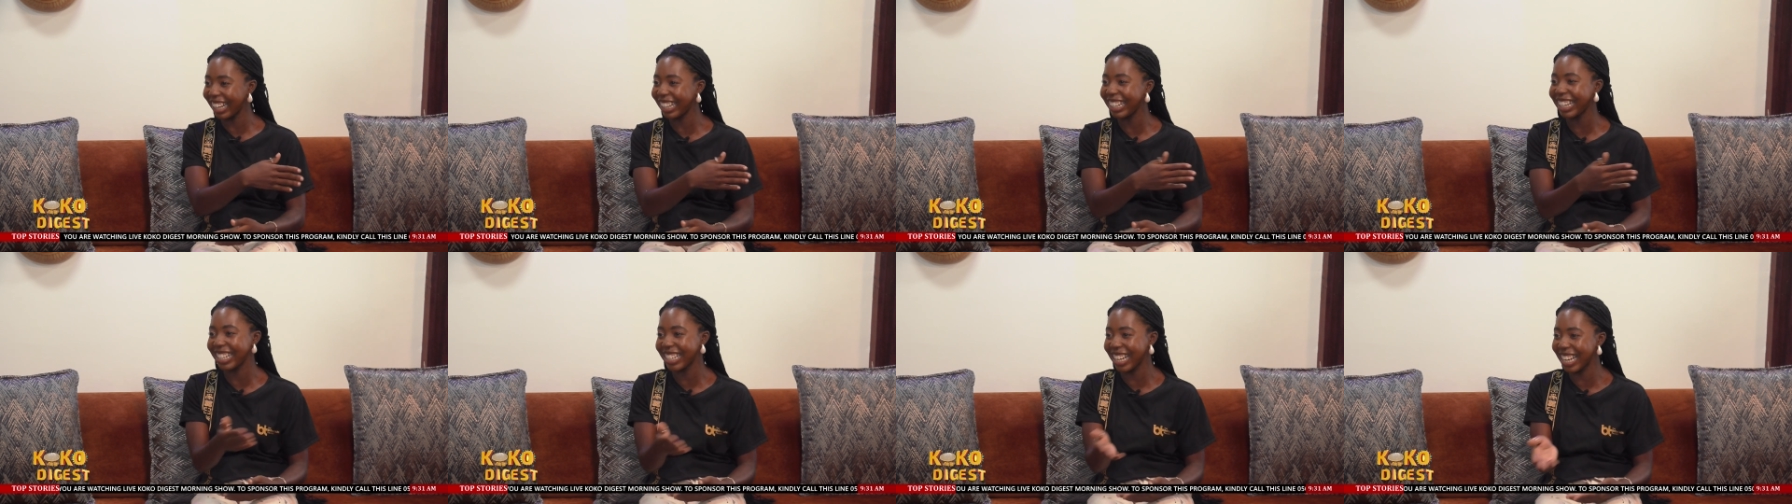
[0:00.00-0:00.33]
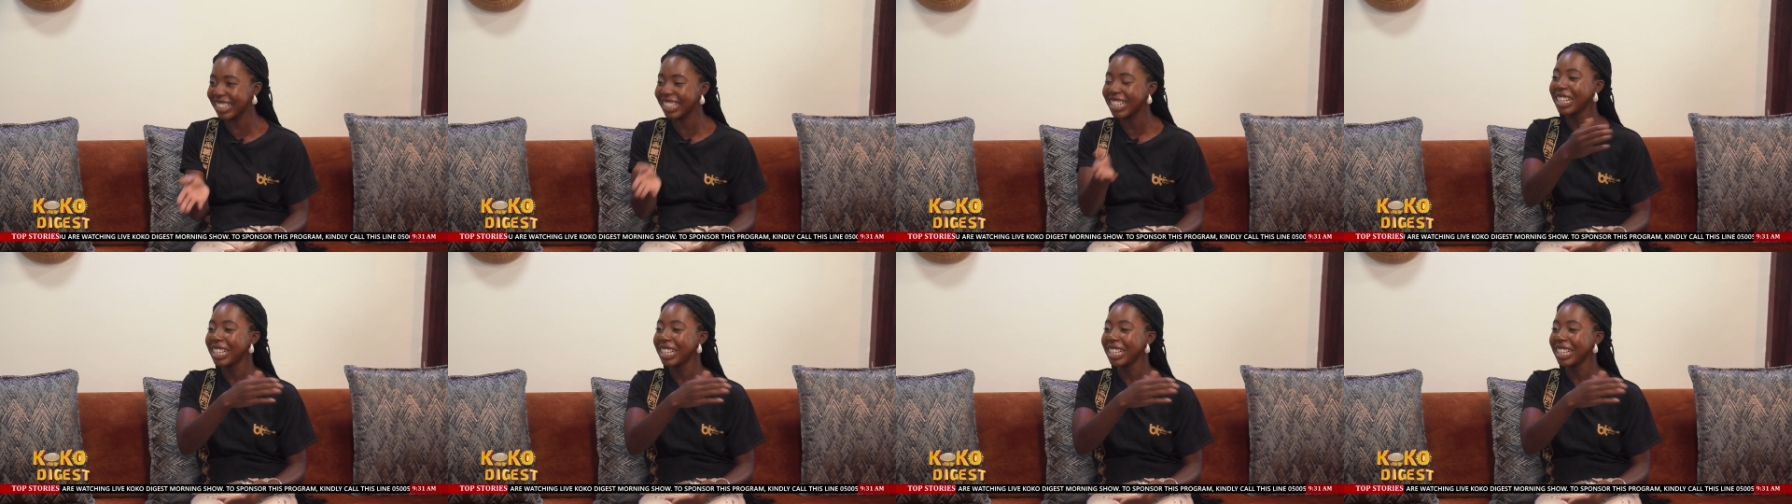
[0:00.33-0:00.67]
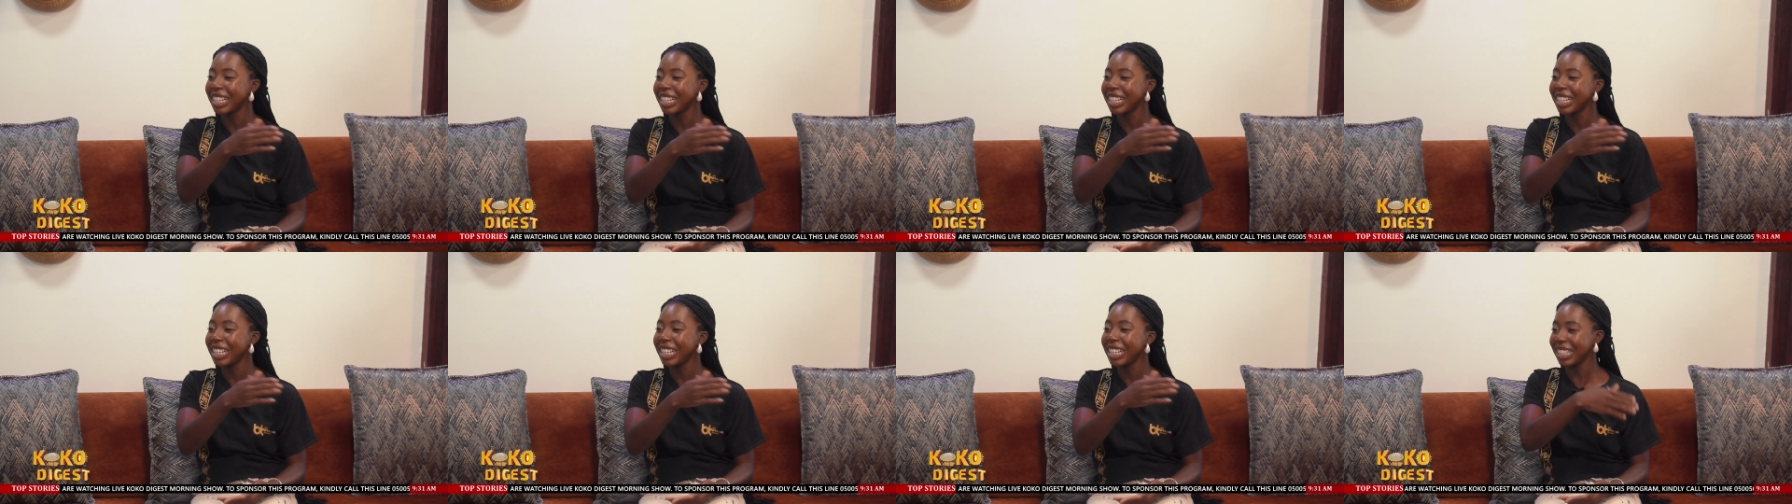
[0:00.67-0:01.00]
and then, then they,
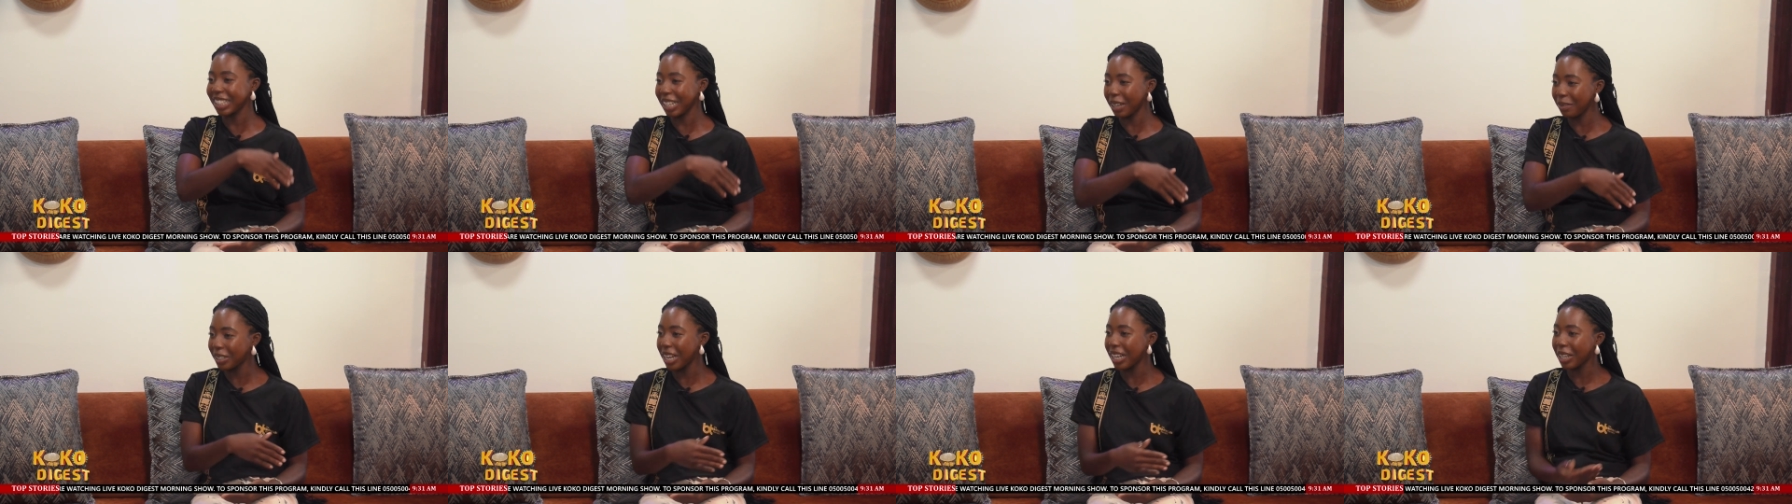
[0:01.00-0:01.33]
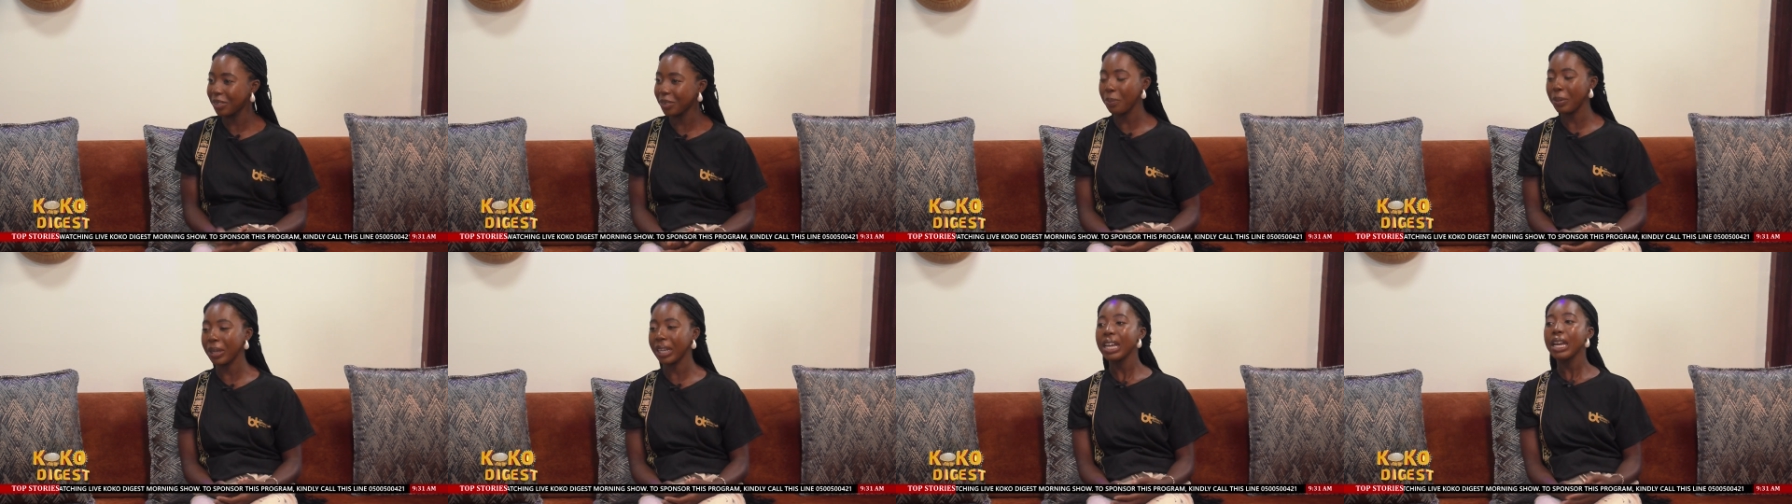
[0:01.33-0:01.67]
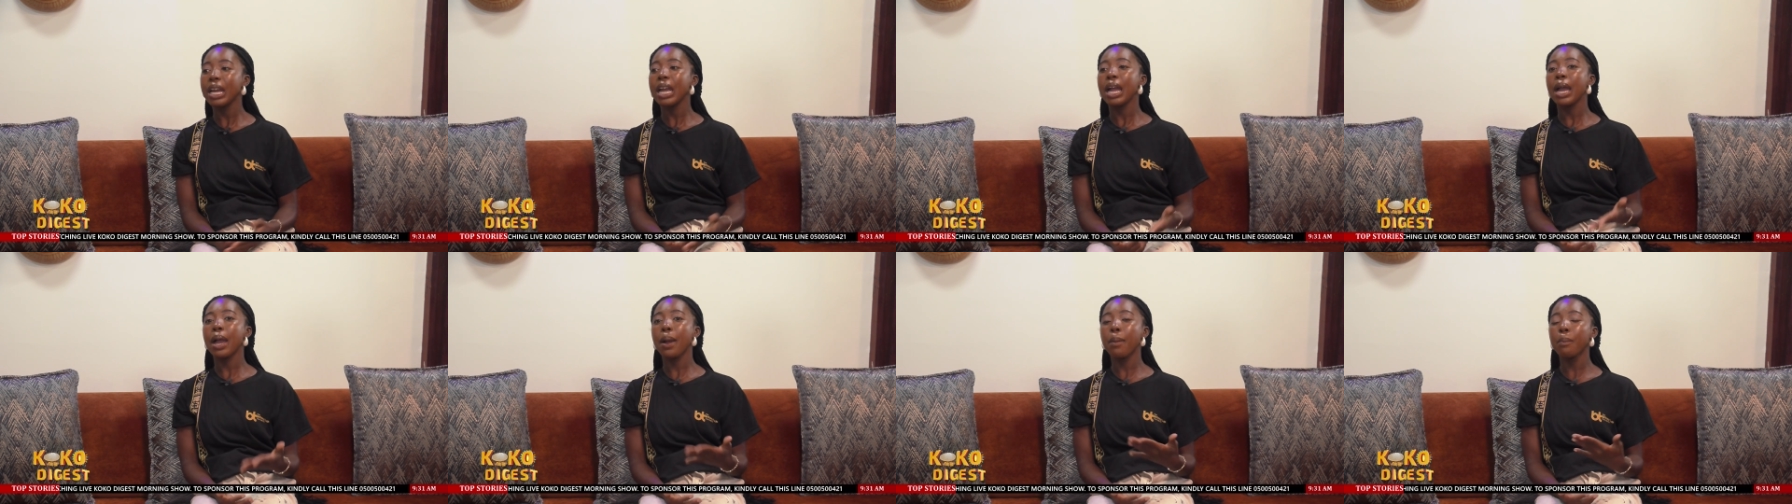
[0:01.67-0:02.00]
they, just skip to the
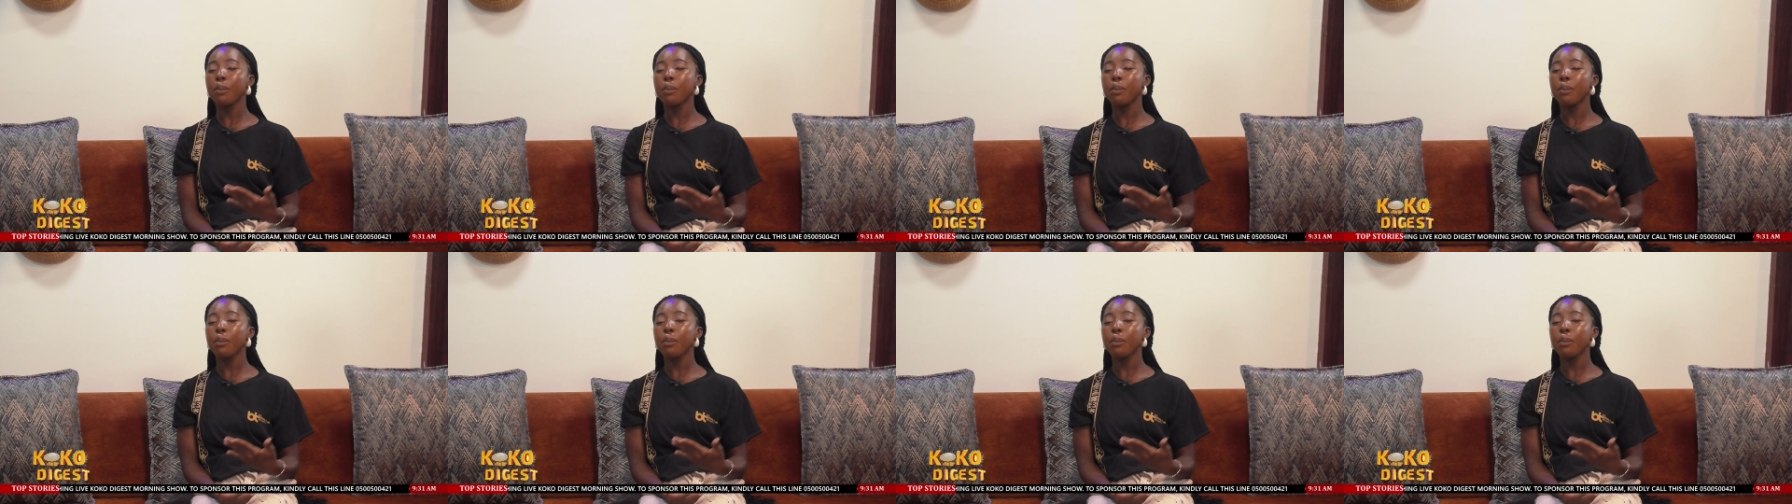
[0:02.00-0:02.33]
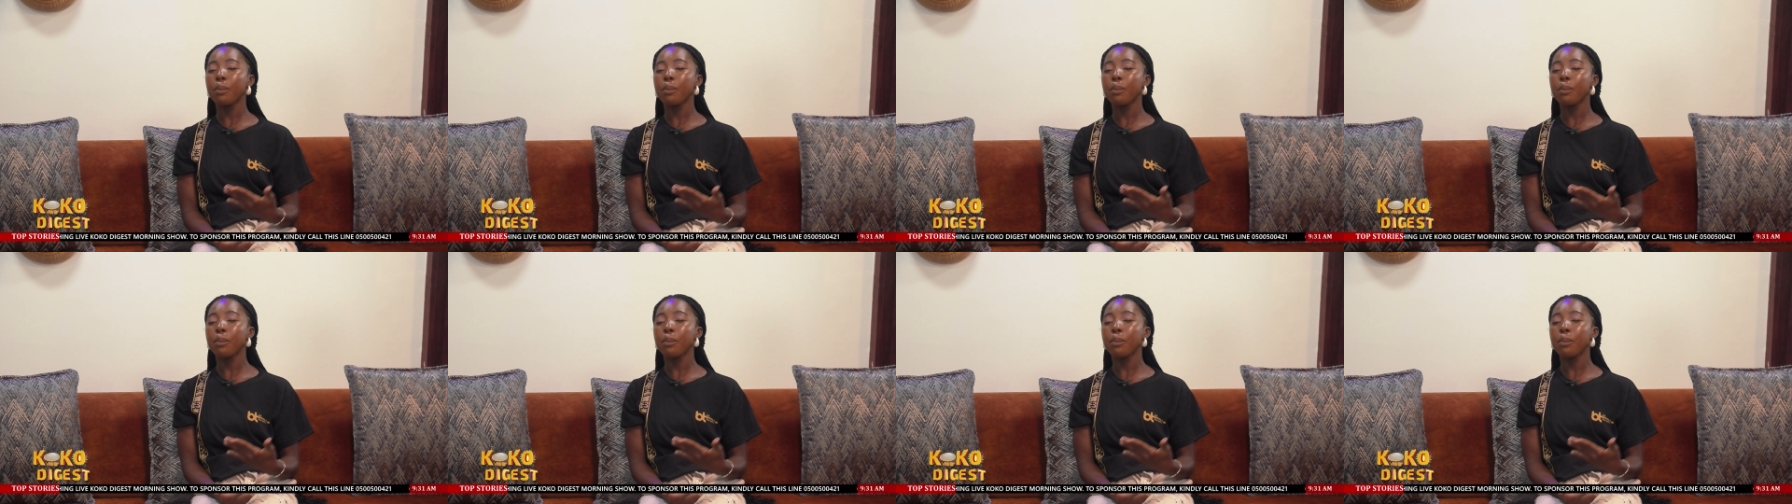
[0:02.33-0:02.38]
next topic.